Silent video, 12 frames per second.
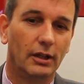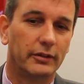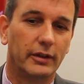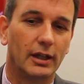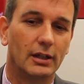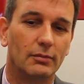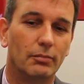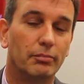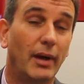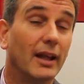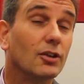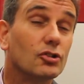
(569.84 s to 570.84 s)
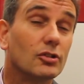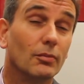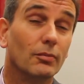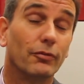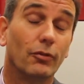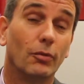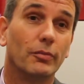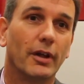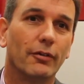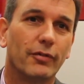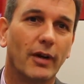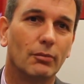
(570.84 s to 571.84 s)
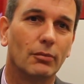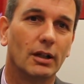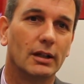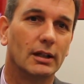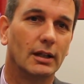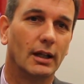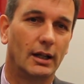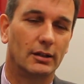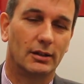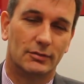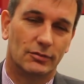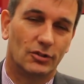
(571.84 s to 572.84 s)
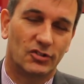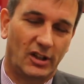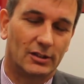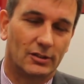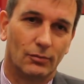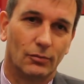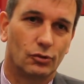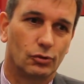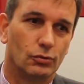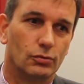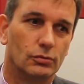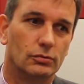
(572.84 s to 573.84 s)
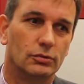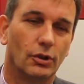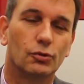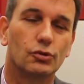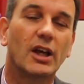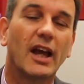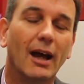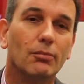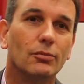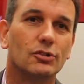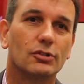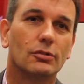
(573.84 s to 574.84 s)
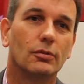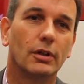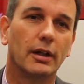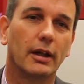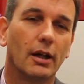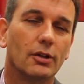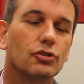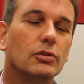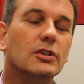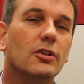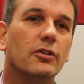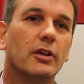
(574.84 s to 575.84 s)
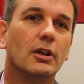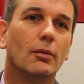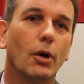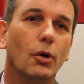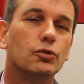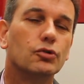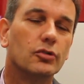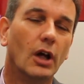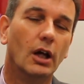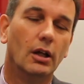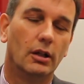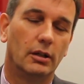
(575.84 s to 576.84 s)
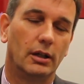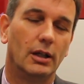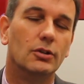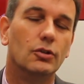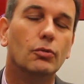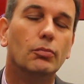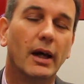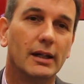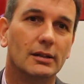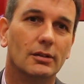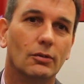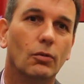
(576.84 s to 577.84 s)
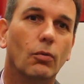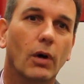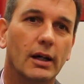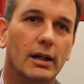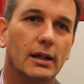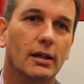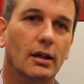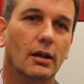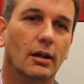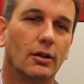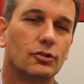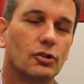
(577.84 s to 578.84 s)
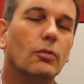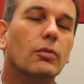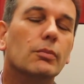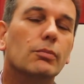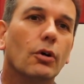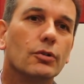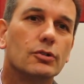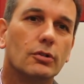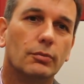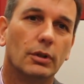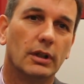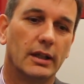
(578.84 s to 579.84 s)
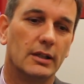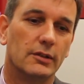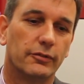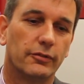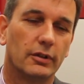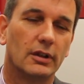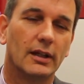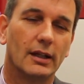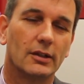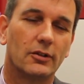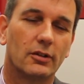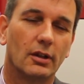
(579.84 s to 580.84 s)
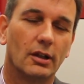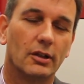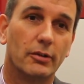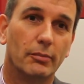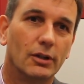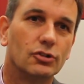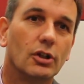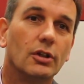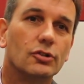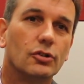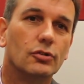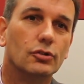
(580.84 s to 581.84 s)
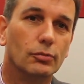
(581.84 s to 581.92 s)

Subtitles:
they banish them from their family and even take them to those camps where they are treated in the most inhumane way. So we also believe that dementia is a